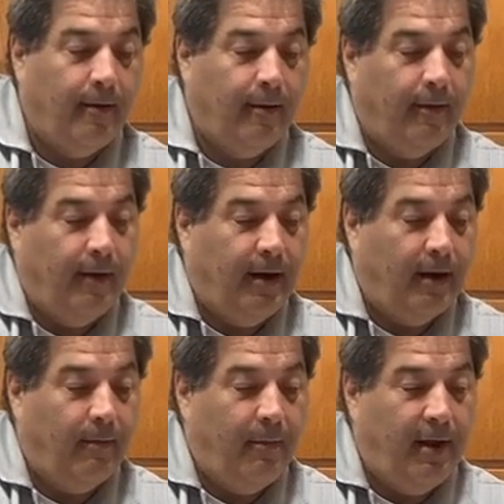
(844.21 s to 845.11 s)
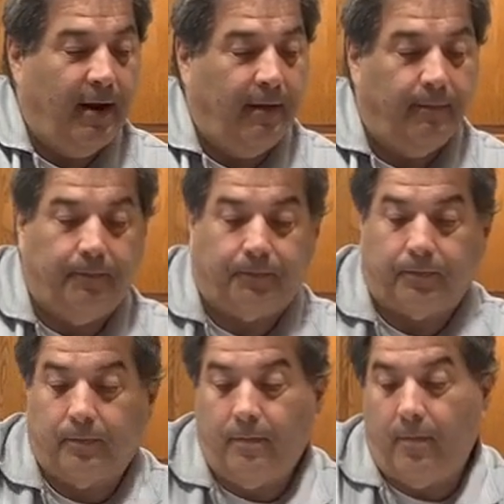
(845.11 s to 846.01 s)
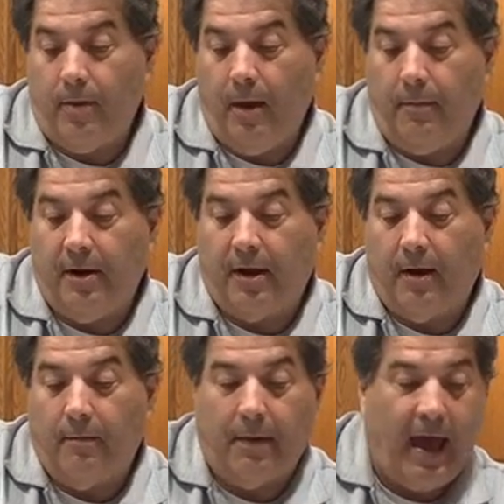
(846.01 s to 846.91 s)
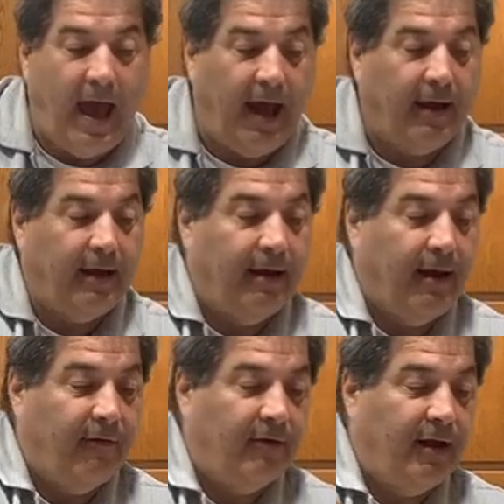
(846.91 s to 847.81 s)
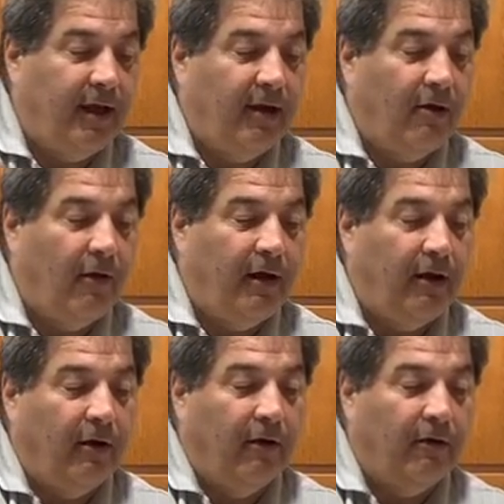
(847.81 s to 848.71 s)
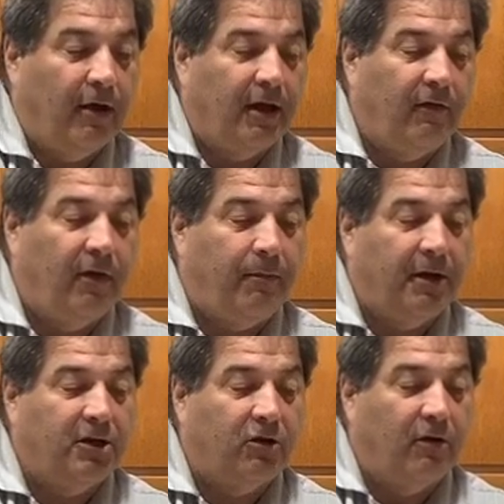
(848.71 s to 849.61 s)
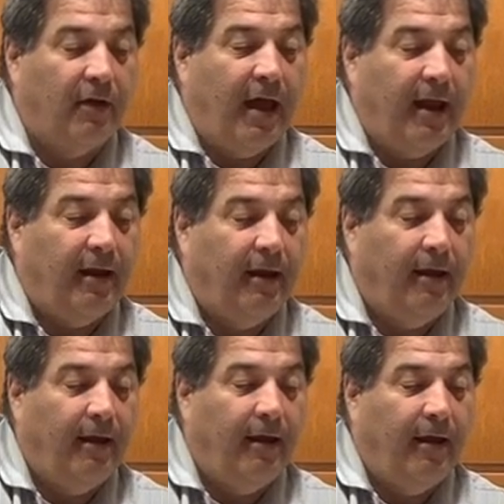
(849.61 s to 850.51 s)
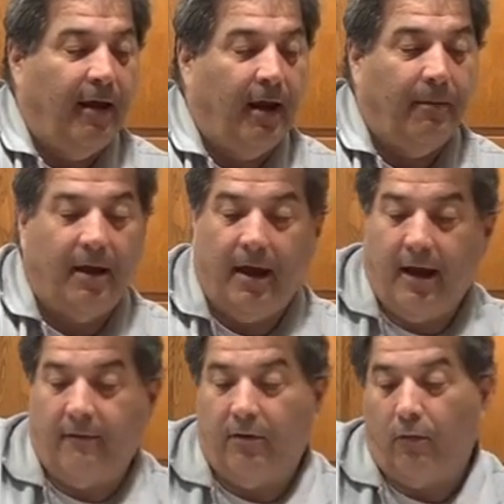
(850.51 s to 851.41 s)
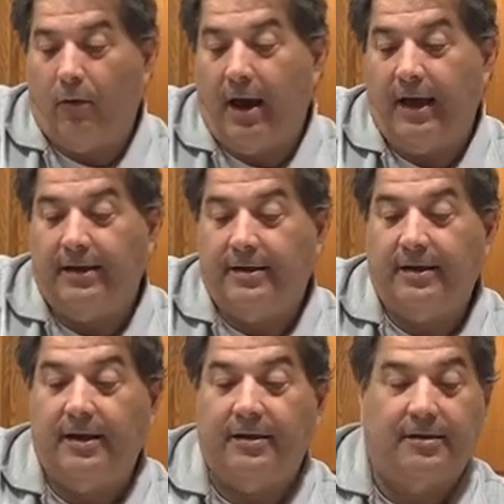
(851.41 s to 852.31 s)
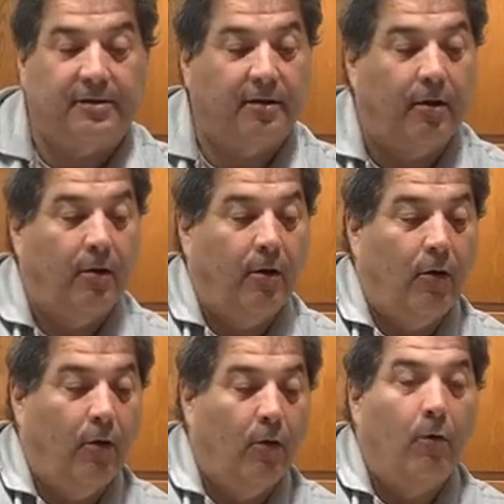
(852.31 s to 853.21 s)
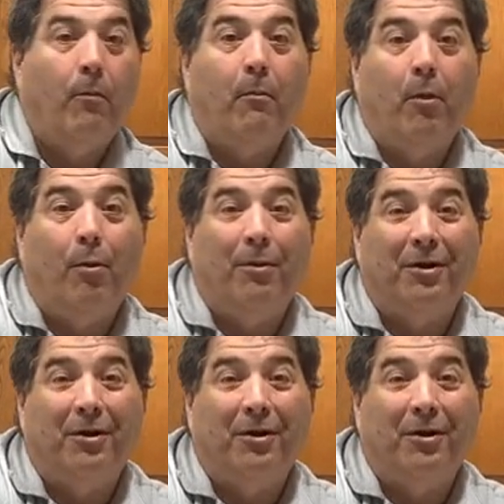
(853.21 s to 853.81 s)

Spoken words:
And then in a minute, I'm going to come back after I get it all in here. I'll give you a picture of that. And I'm going to have the Rod Teets moment of